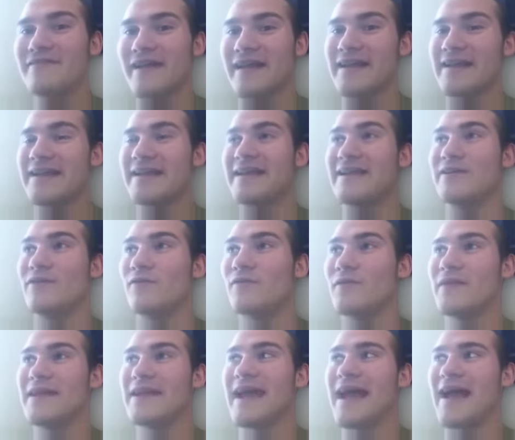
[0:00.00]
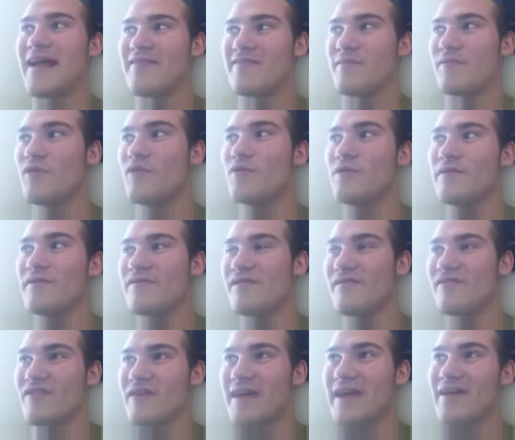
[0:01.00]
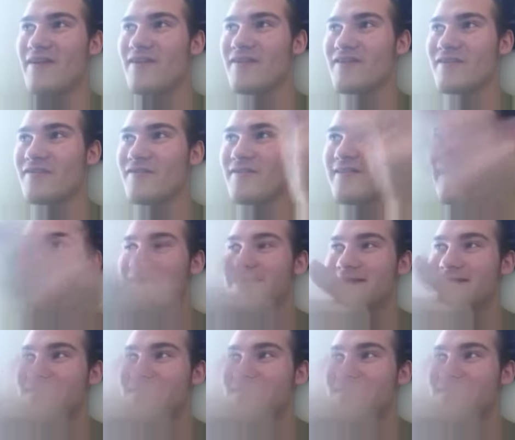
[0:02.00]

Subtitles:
and he only has moves of the characters that,